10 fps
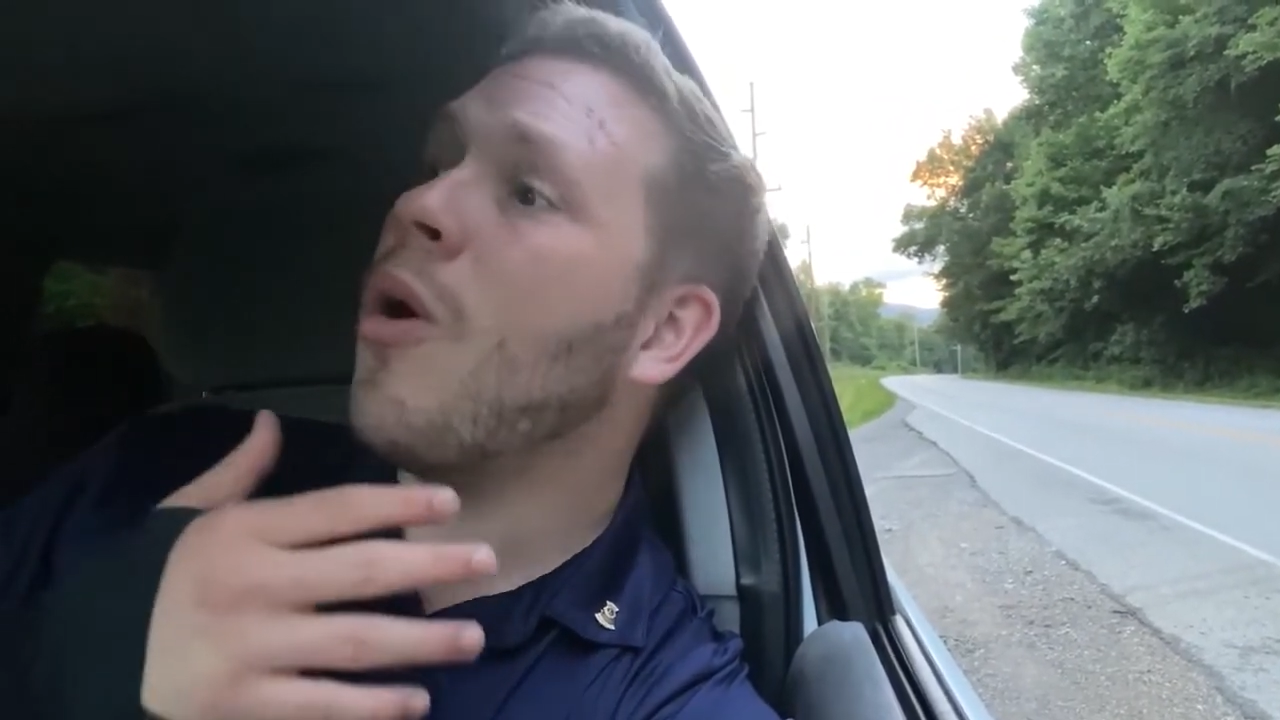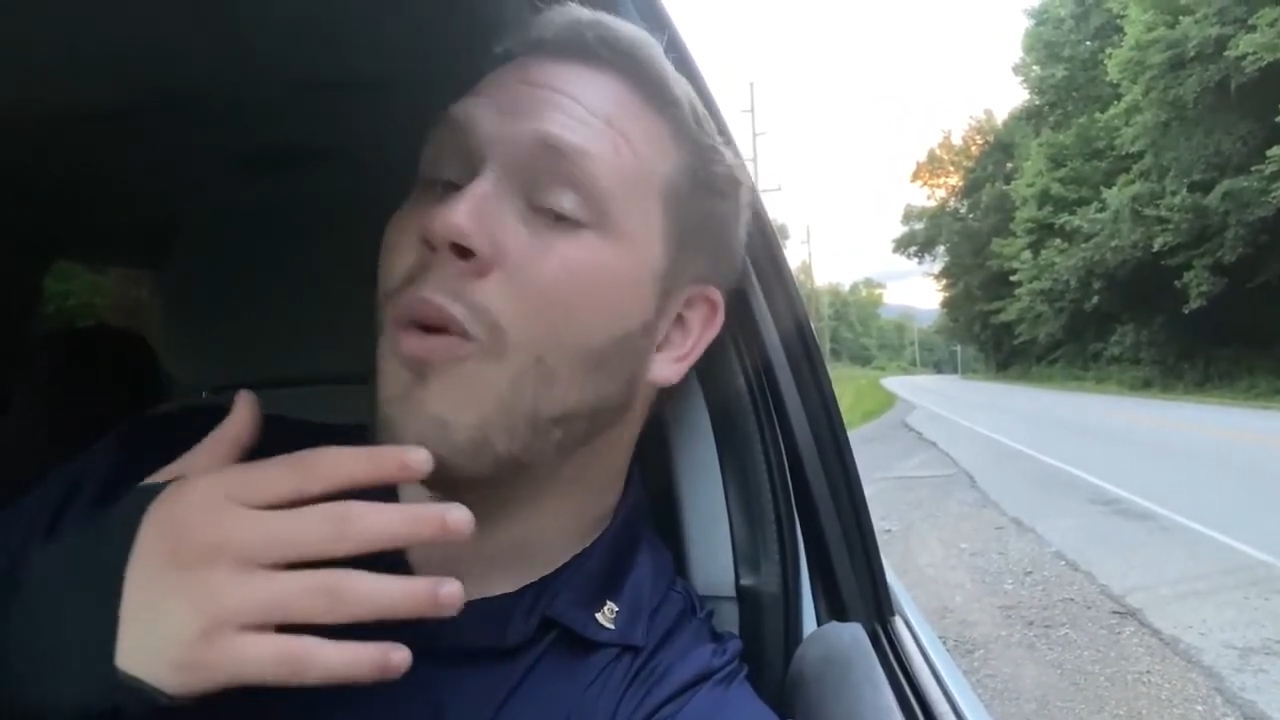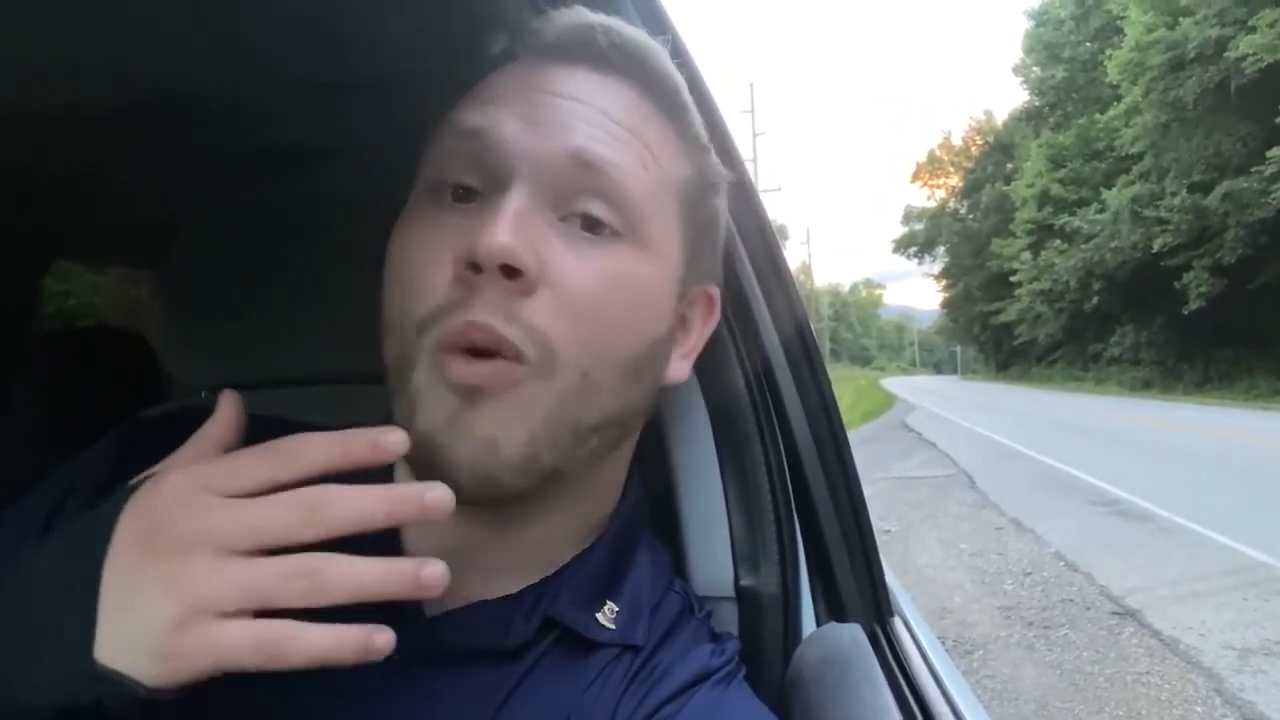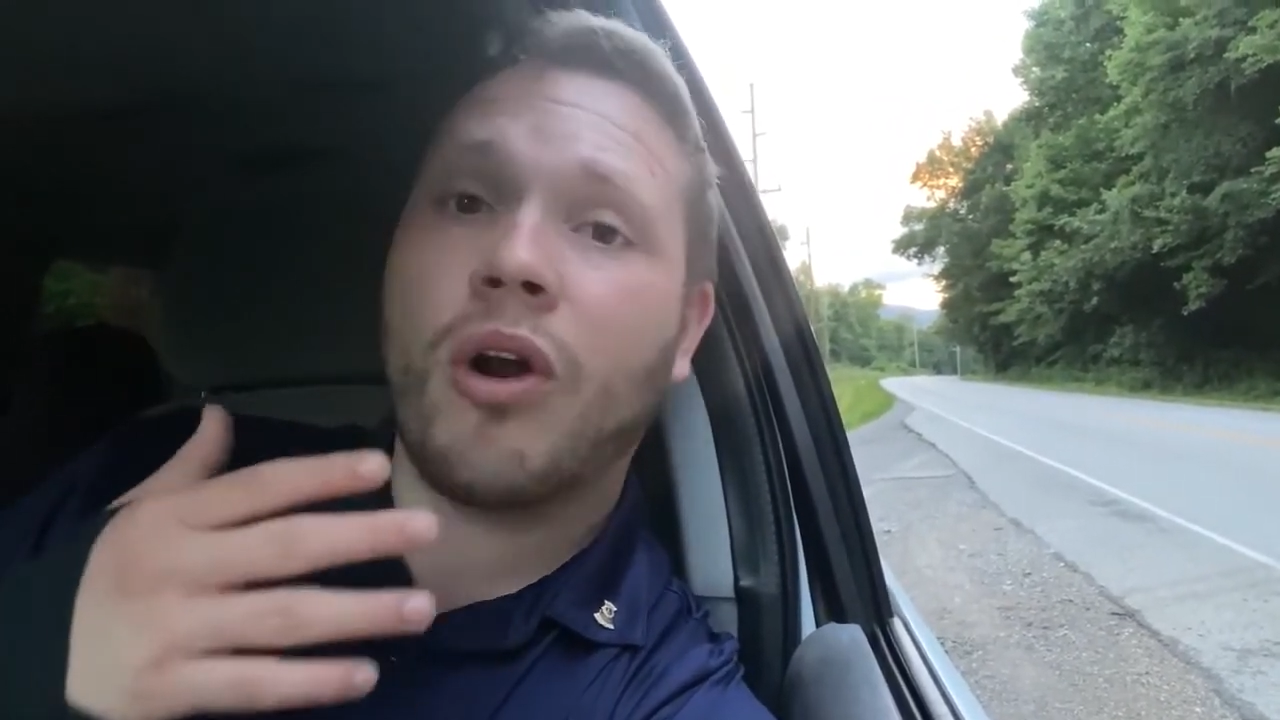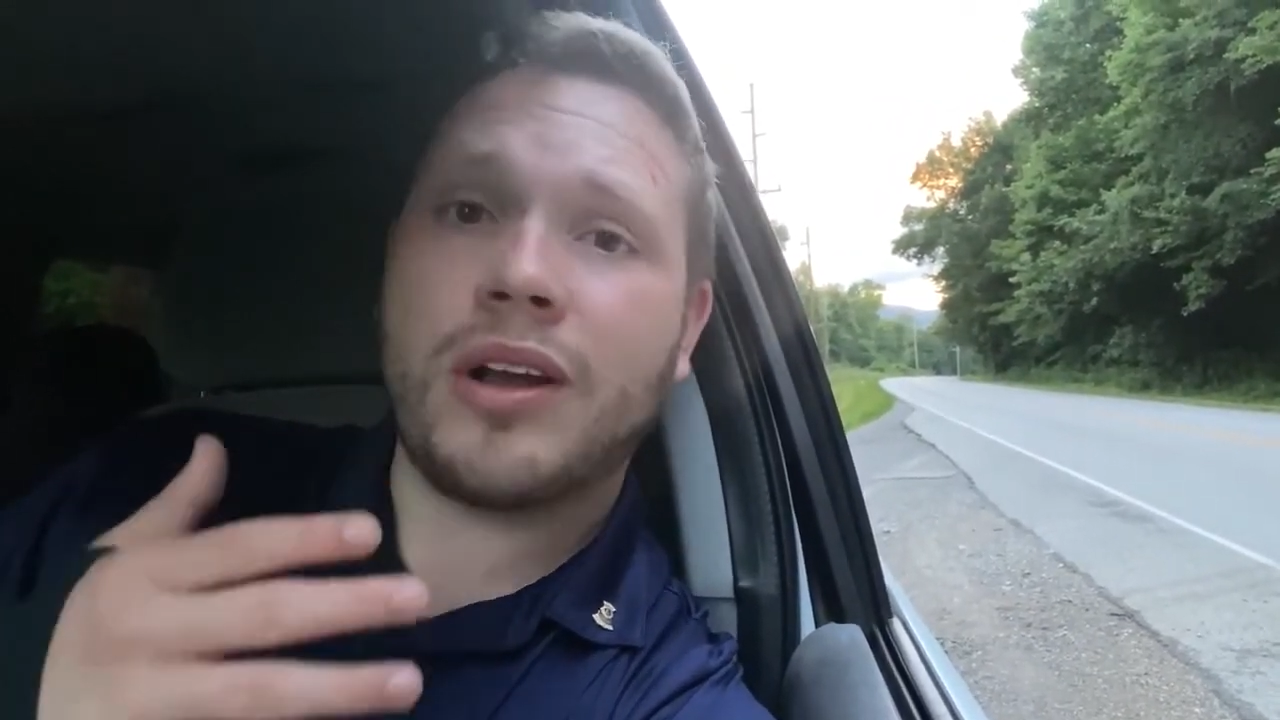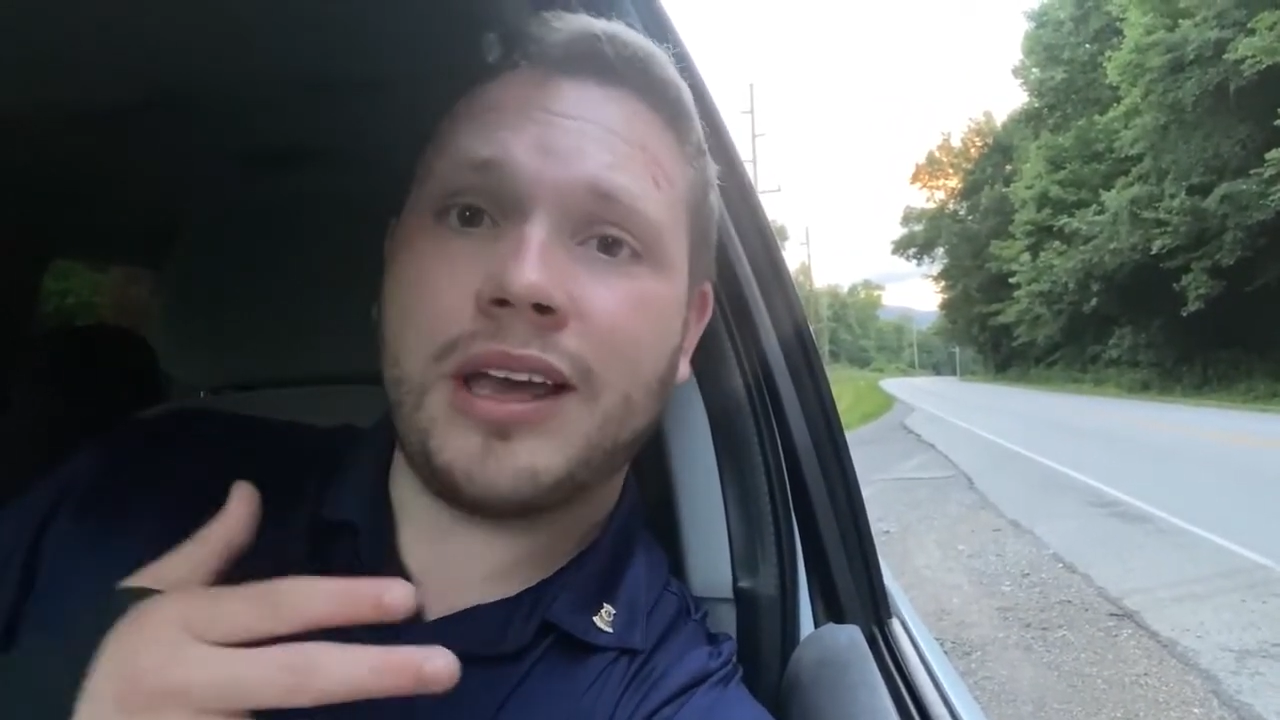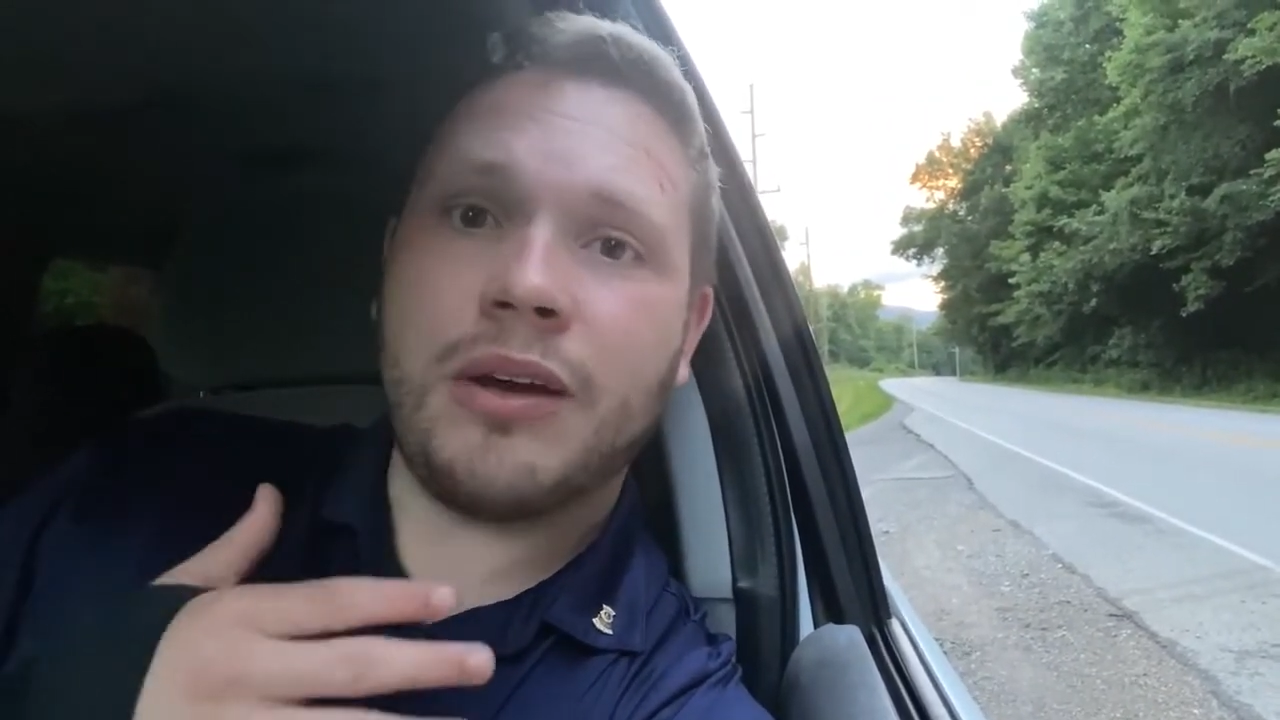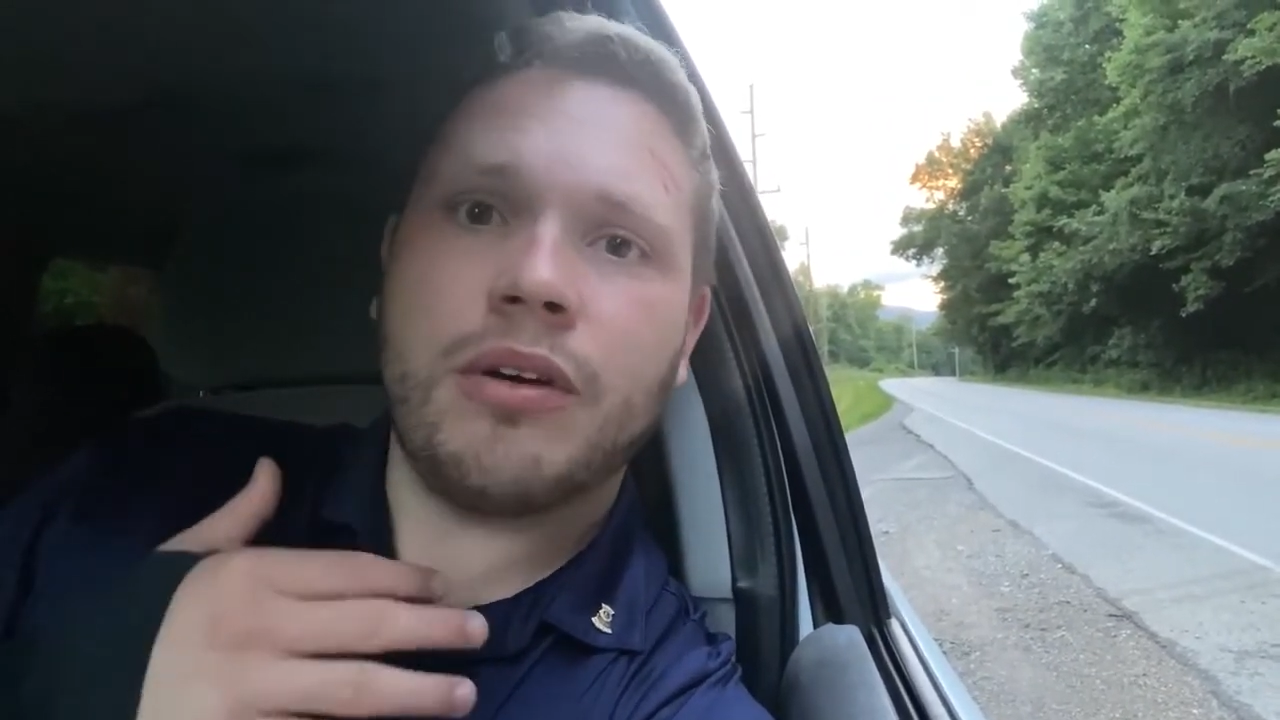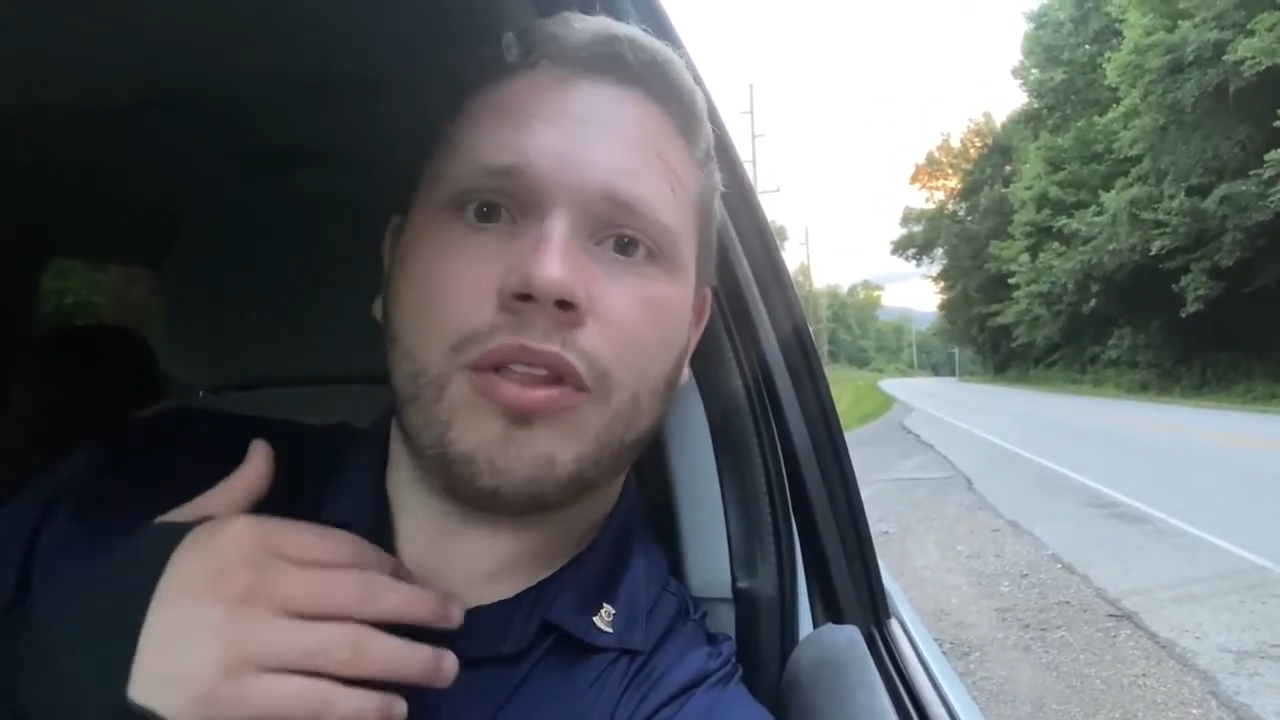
working